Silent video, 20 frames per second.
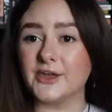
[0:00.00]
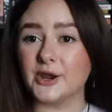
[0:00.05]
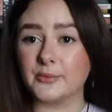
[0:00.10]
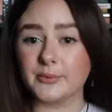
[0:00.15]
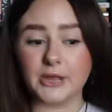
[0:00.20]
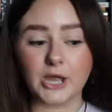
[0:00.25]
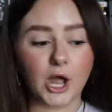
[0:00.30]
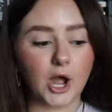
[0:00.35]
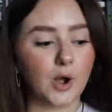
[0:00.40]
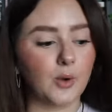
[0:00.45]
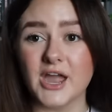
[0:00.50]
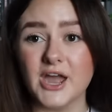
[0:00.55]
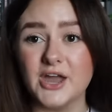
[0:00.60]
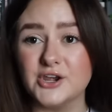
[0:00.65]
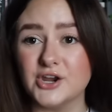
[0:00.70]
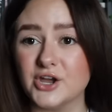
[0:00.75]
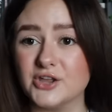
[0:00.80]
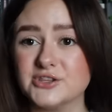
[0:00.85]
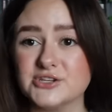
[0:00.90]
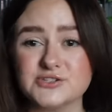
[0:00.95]
there we go. And
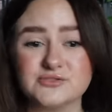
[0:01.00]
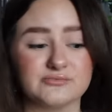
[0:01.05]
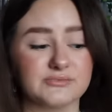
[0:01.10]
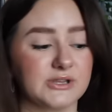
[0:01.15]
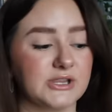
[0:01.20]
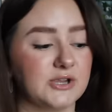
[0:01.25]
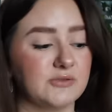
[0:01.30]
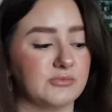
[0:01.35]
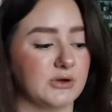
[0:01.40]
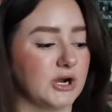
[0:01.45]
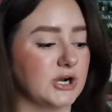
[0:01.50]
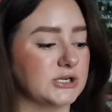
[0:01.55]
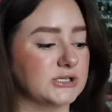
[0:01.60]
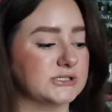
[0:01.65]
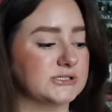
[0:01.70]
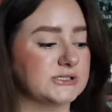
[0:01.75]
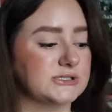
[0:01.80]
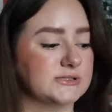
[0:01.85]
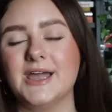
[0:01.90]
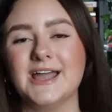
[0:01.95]
y'all, this really
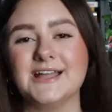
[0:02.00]
works.